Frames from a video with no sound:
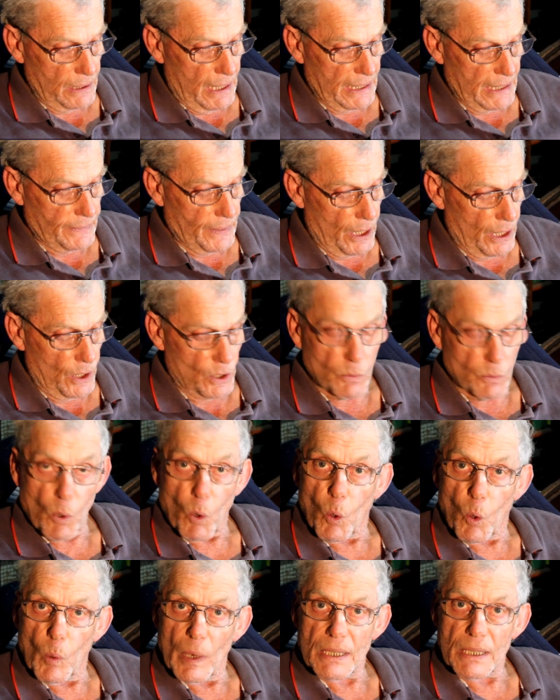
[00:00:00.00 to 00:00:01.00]
like those were
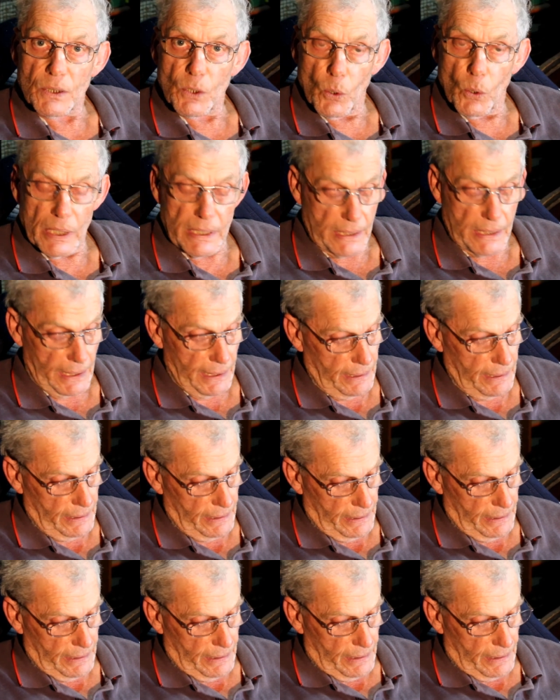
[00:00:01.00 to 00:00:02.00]
always noisy,
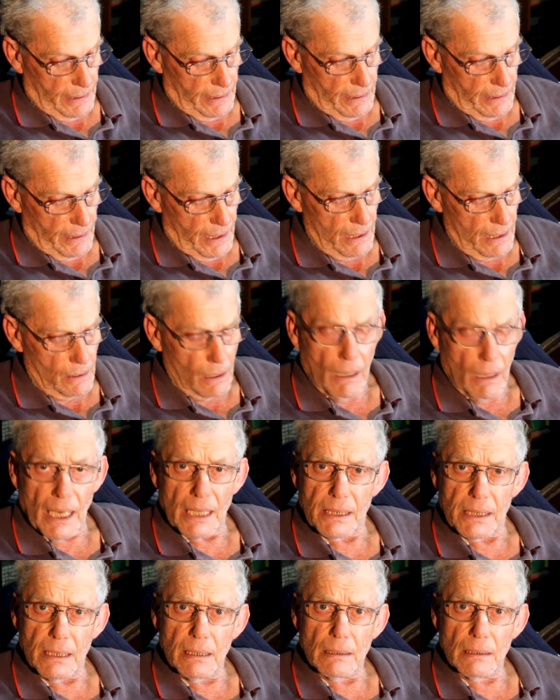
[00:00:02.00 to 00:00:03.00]
and
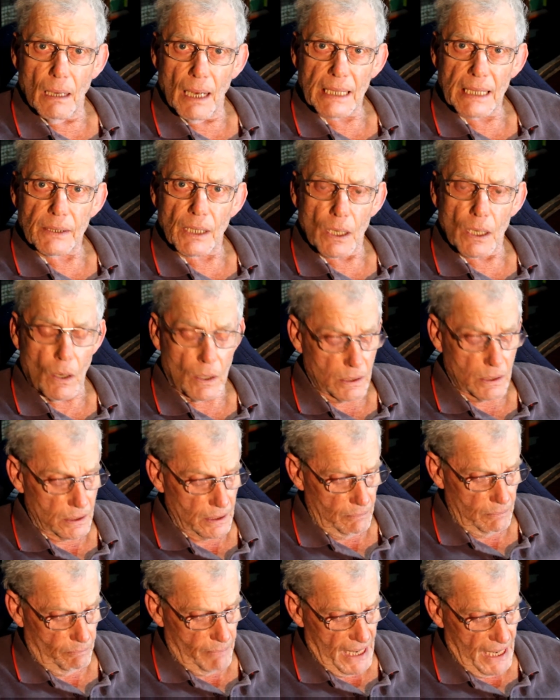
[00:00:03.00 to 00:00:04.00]
Clyde didn't like the
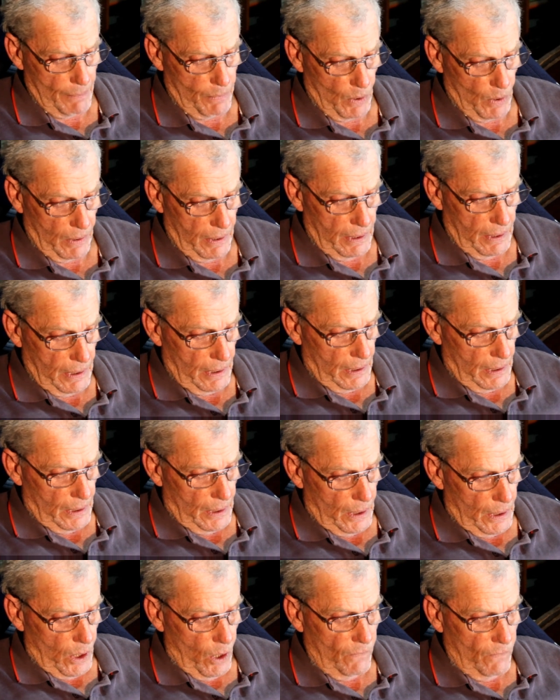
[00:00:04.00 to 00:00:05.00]
constant babble
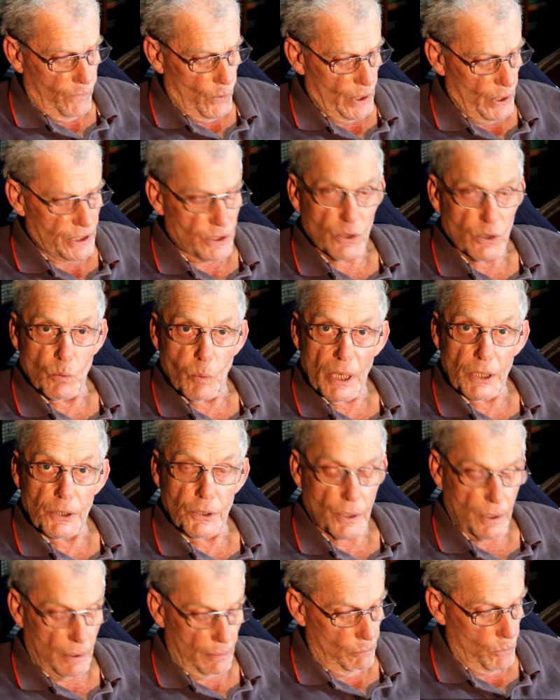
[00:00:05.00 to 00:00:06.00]
of voices
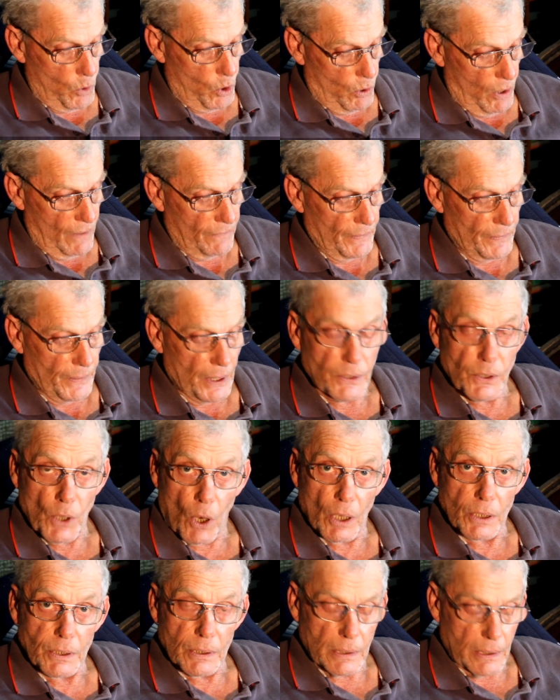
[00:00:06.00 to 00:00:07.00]
which, more often than
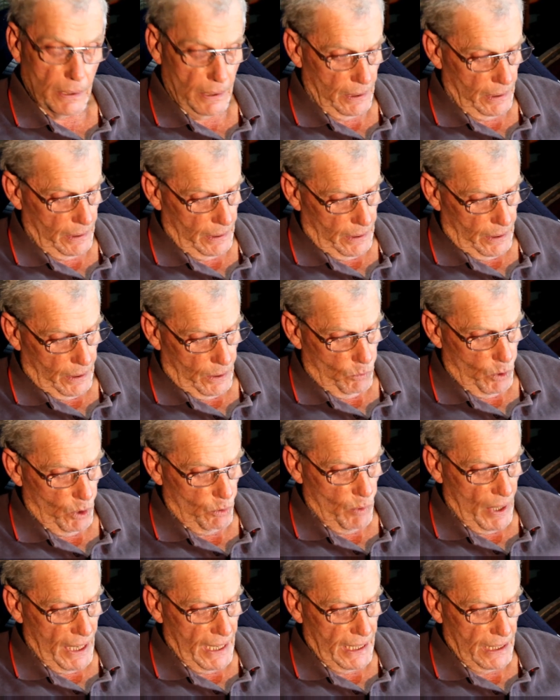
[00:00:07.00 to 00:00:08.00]
not, were
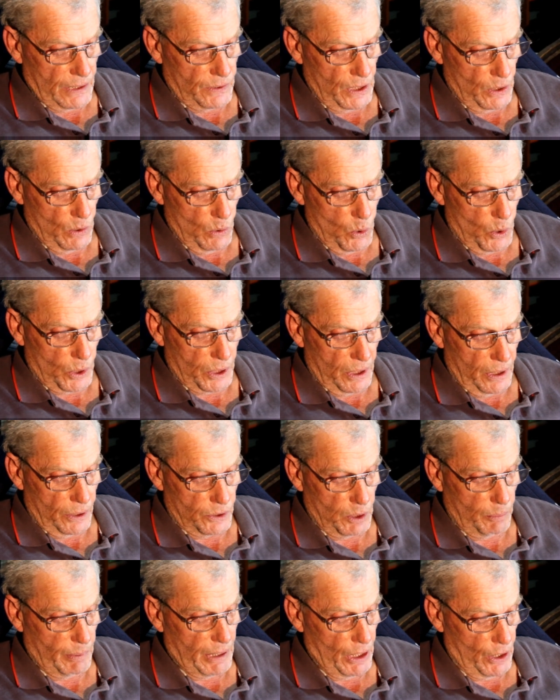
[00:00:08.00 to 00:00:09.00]
raised in order
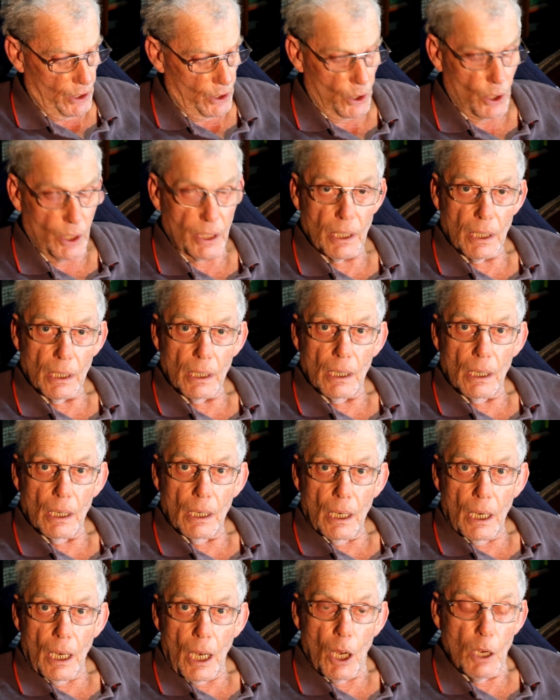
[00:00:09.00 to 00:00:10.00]
to be heard
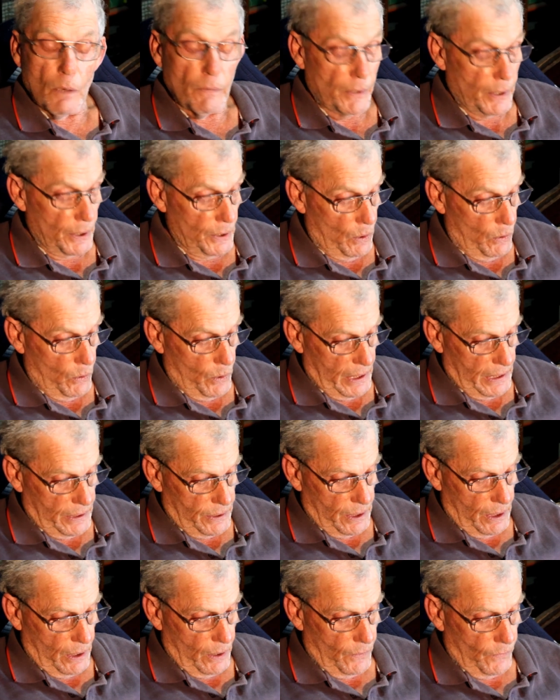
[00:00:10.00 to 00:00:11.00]
over the
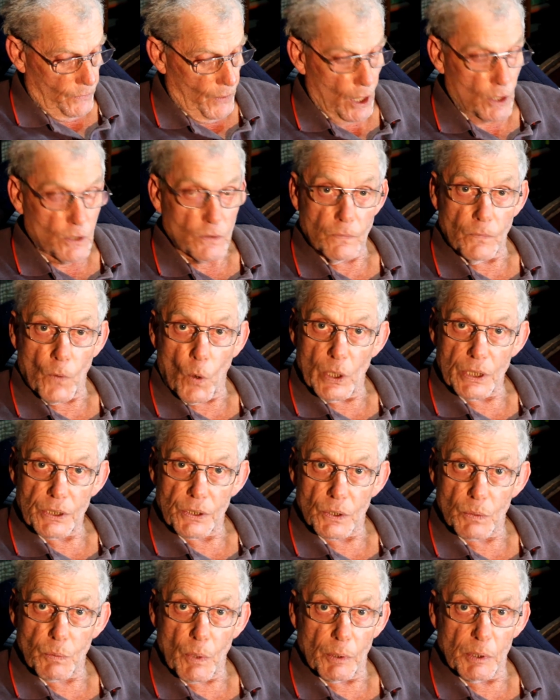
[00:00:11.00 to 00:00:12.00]
noise those
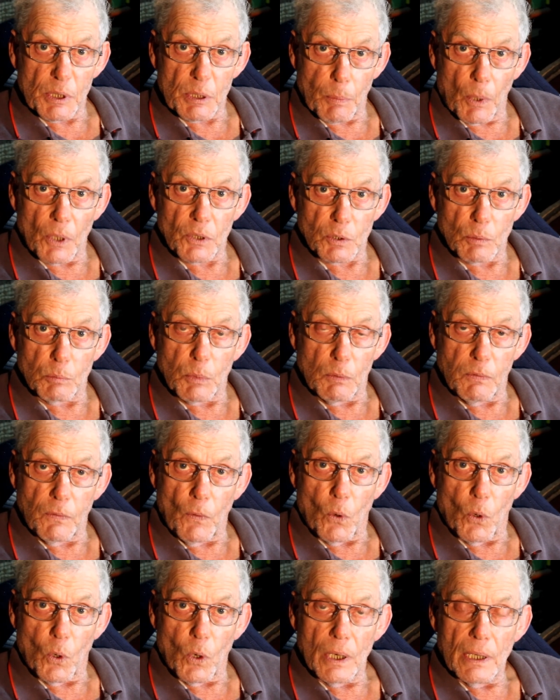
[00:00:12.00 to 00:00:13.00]
voices were responsible
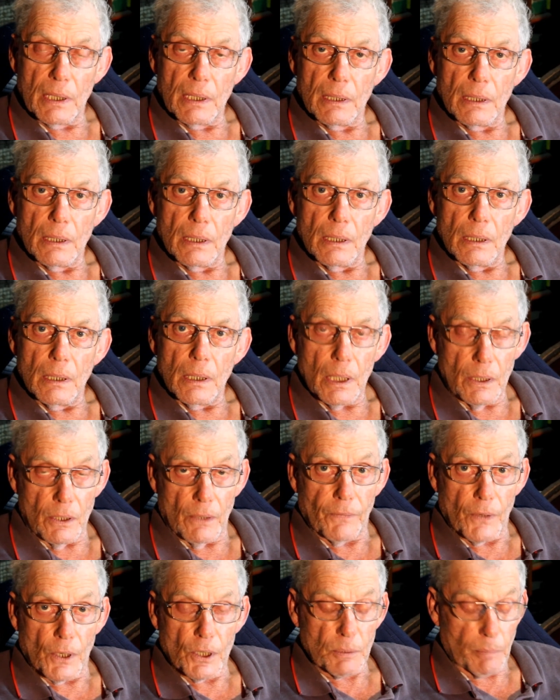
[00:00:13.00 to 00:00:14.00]
for in the
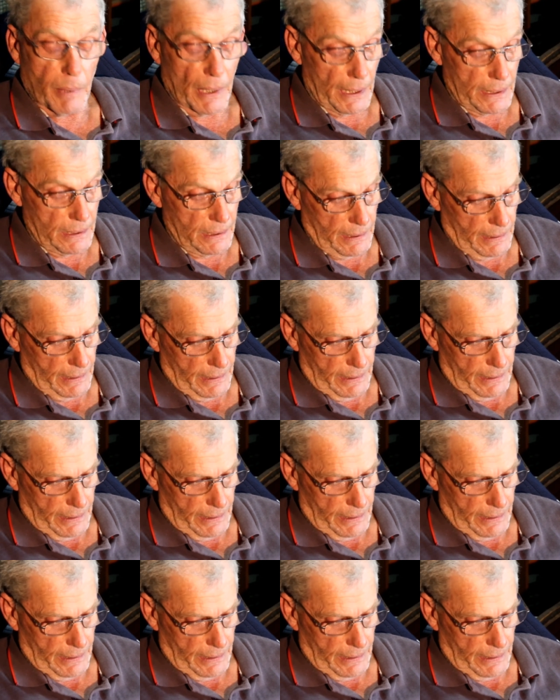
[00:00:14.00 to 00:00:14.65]
first place.